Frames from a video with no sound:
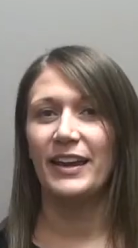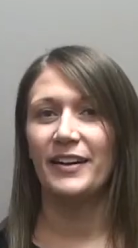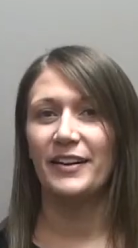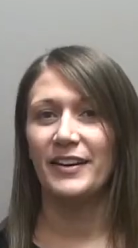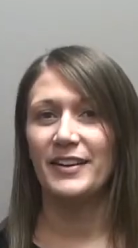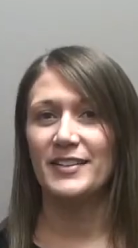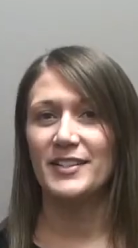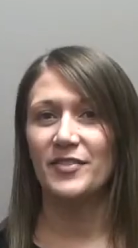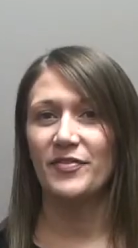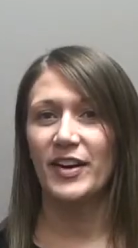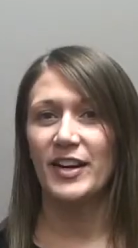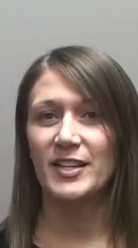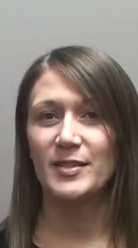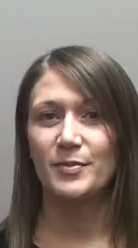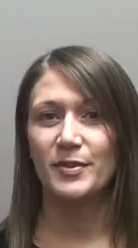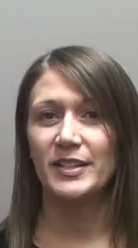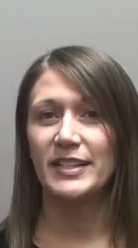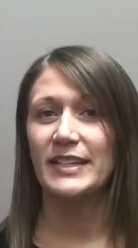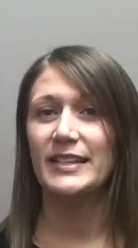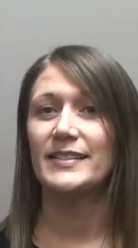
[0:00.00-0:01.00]
areas of
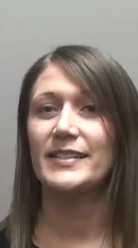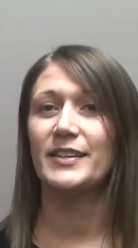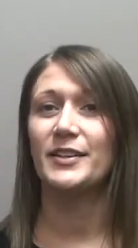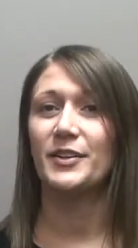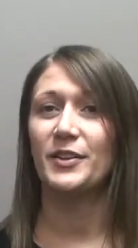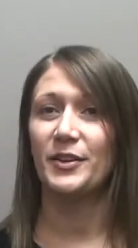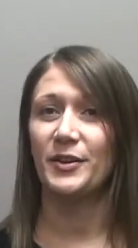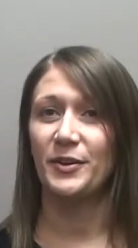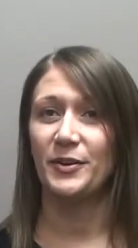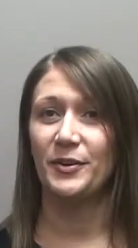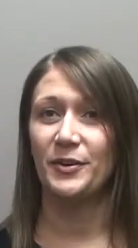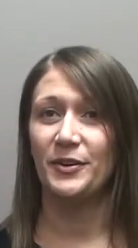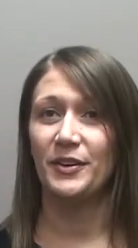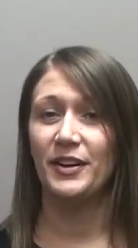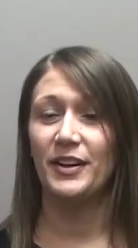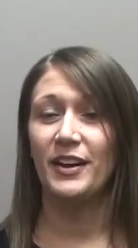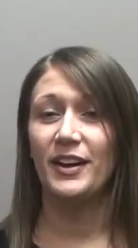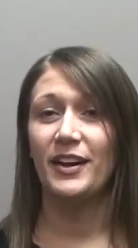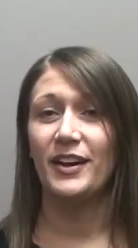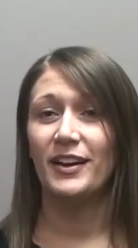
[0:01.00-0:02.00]
expertise include
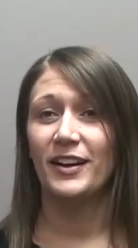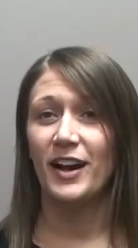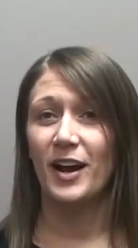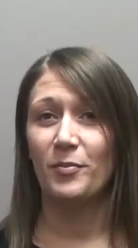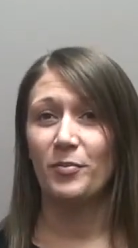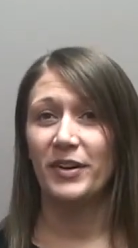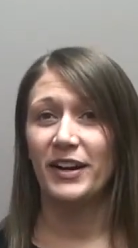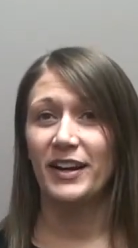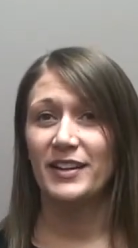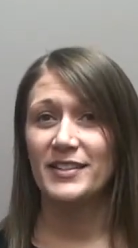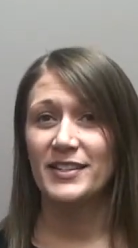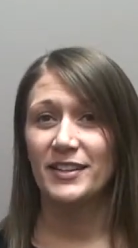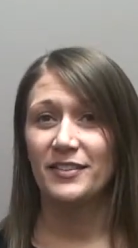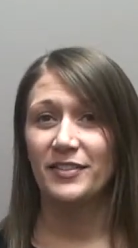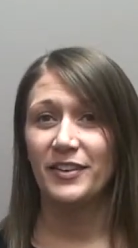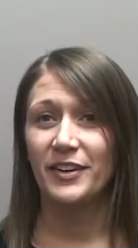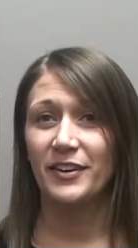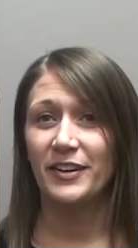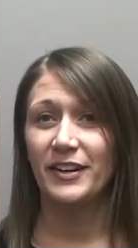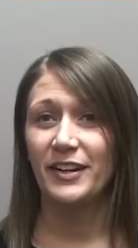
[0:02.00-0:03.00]

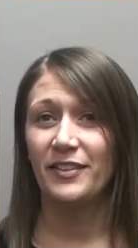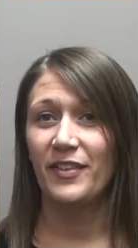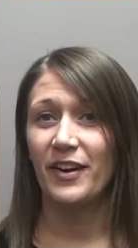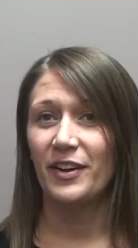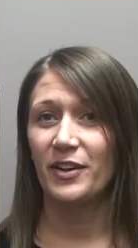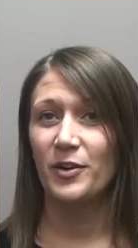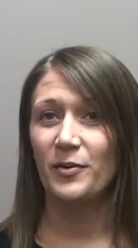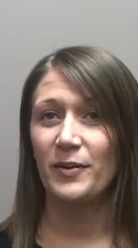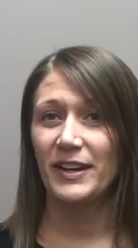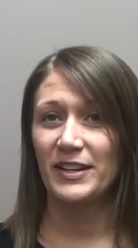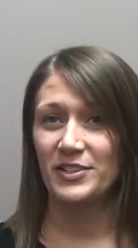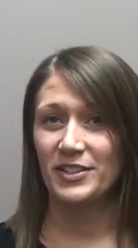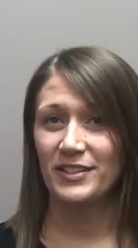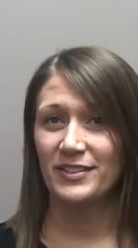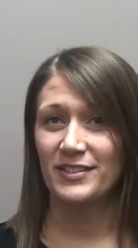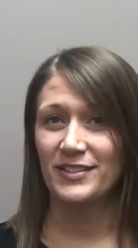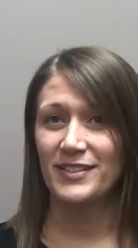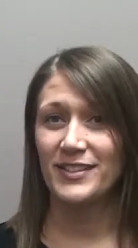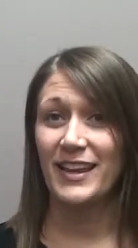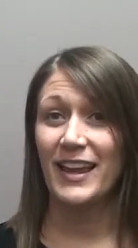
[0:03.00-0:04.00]
comprehensive hearing
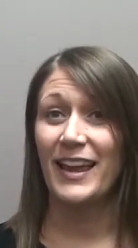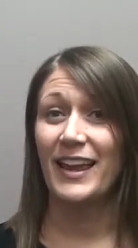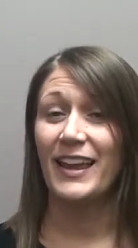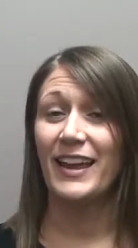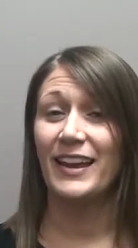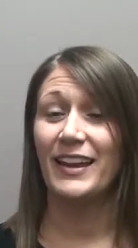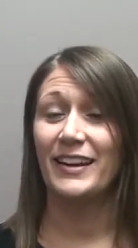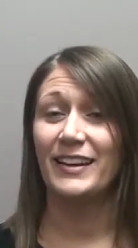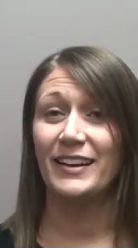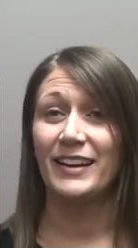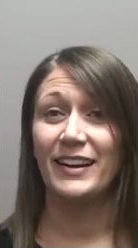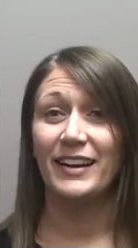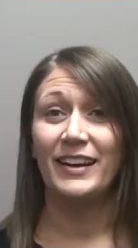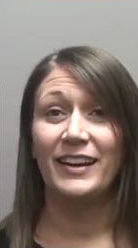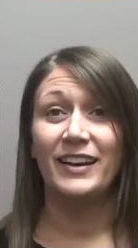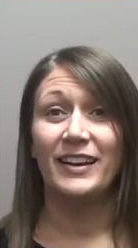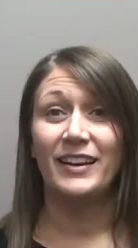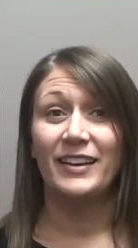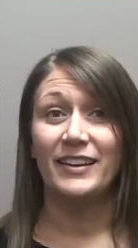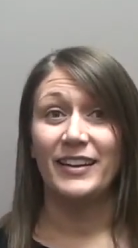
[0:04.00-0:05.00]
evaluations and
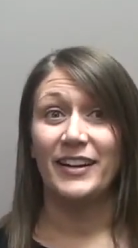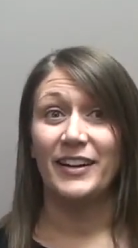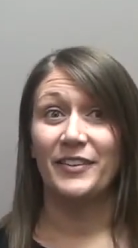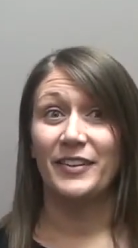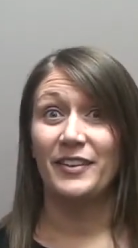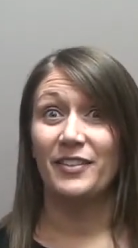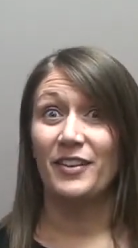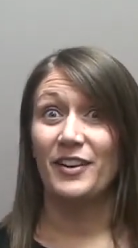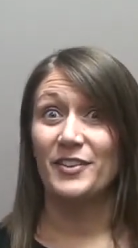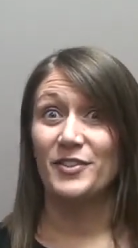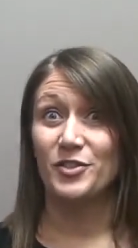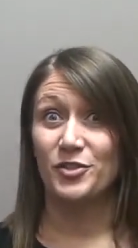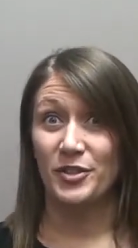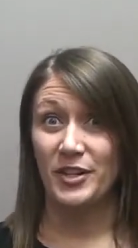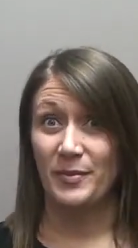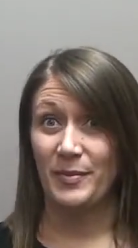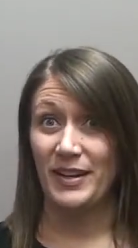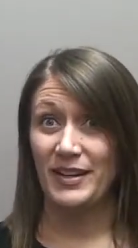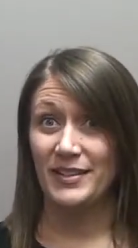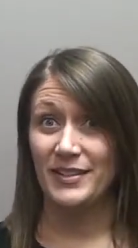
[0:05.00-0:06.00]
hearing loss
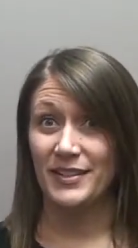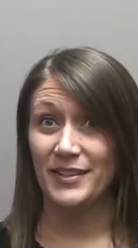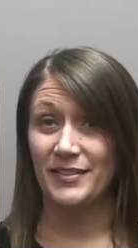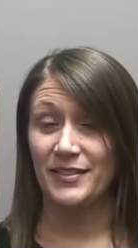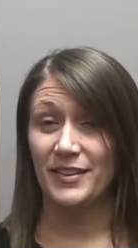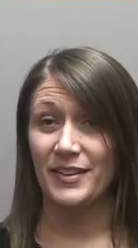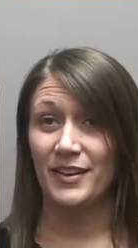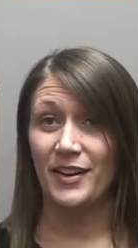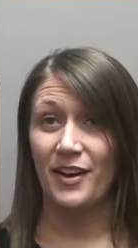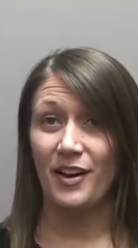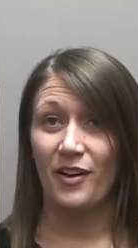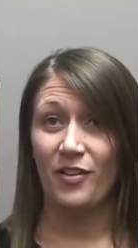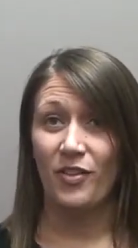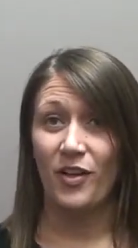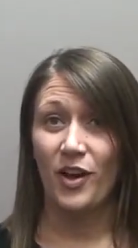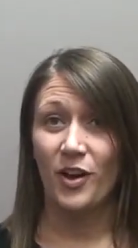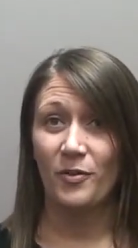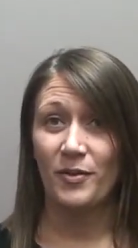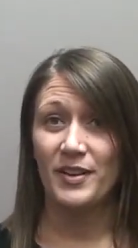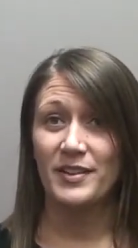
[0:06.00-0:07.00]
treatment,
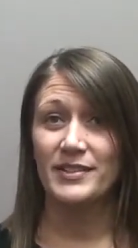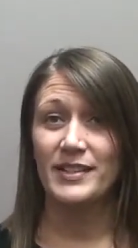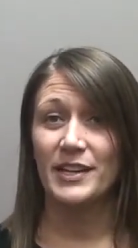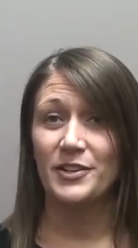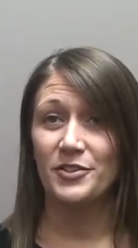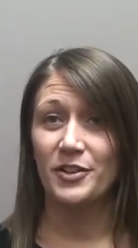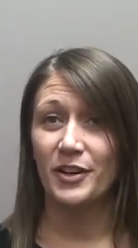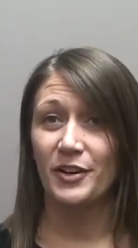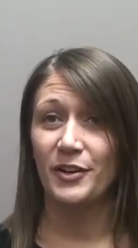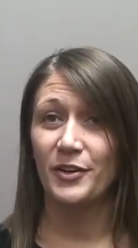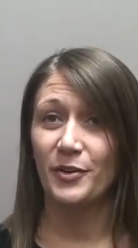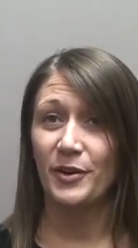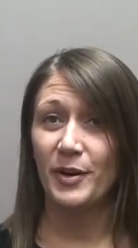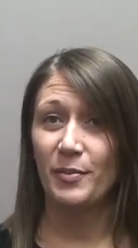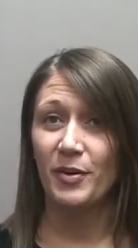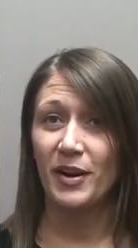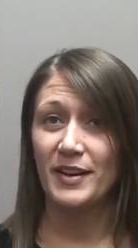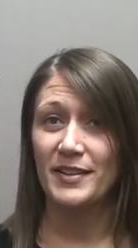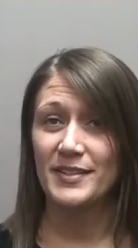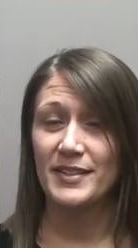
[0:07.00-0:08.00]
along with central auditory
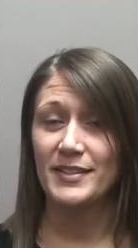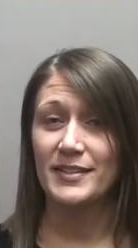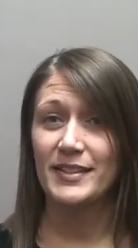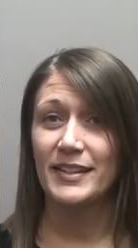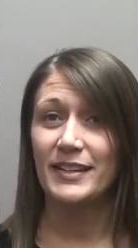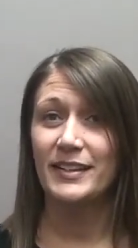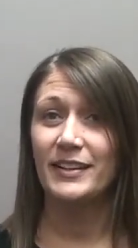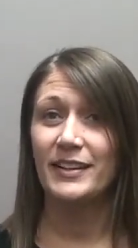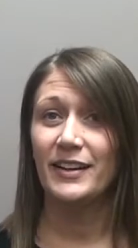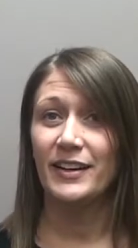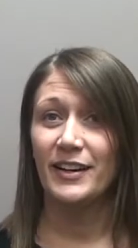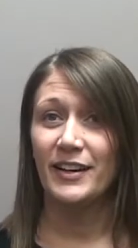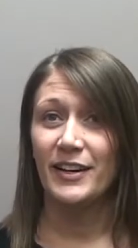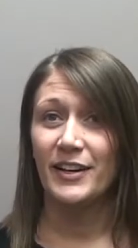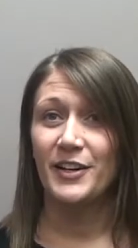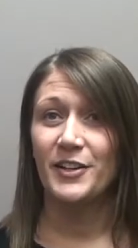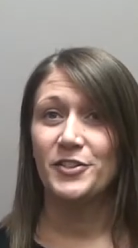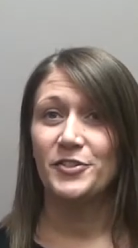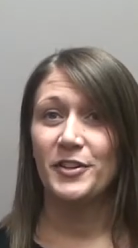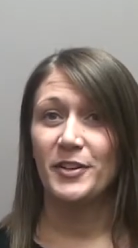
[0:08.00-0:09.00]
processing
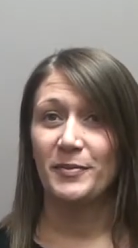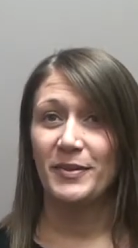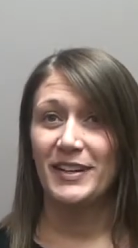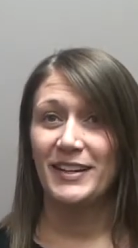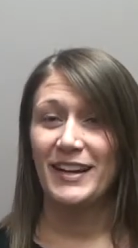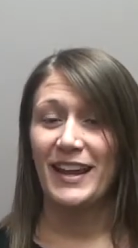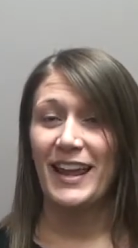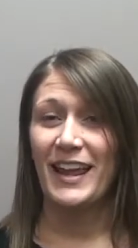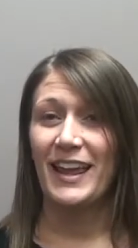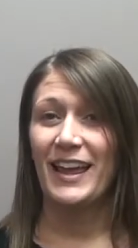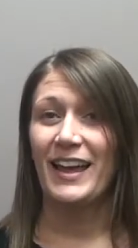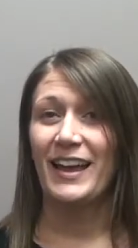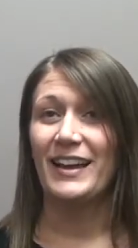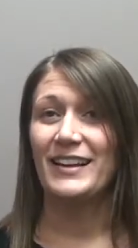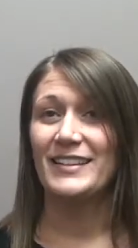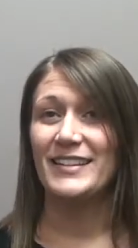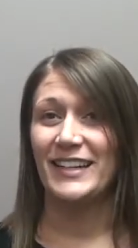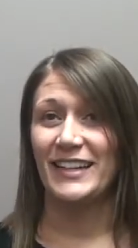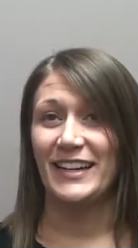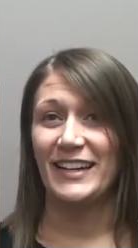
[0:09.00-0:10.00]
treatment
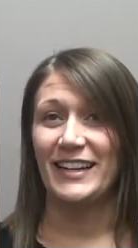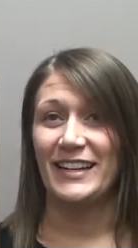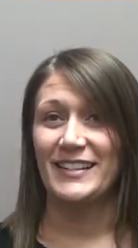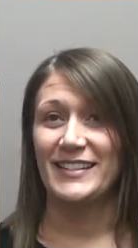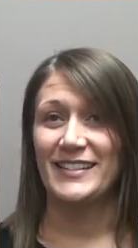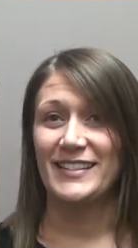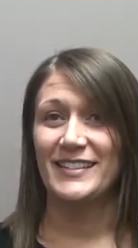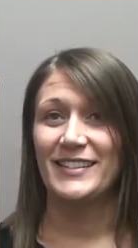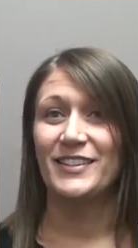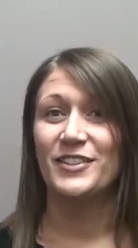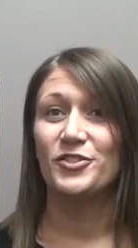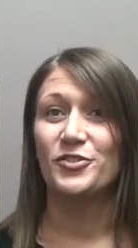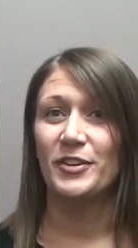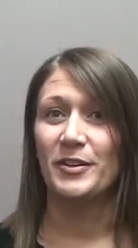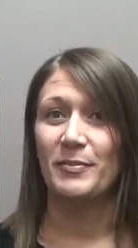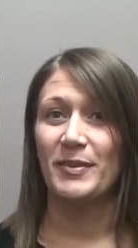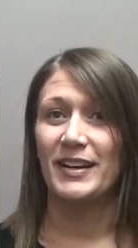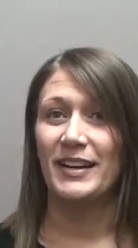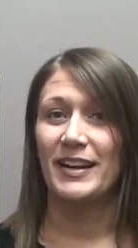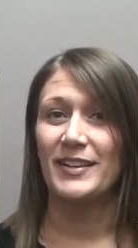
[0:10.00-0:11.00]
and tinnitus
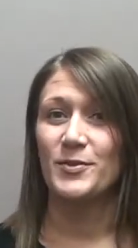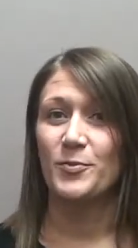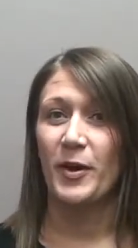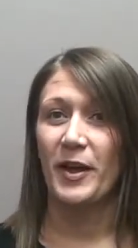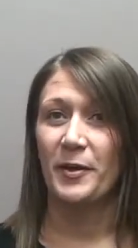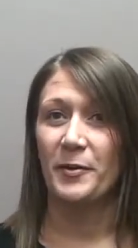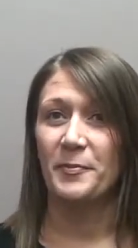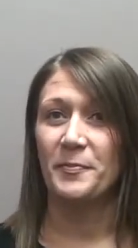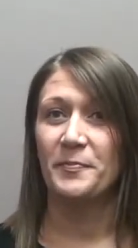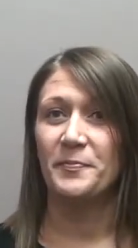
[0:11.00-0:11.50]
treatment as well.